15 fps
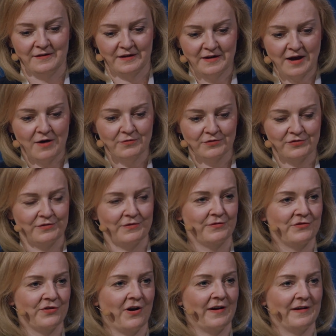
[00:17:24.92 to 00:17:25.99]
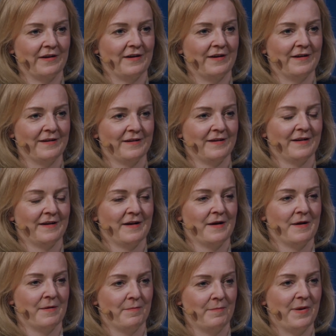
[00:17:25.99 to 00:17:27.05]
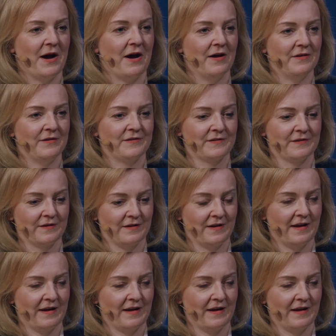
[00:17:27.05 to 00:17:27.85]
culture of China, but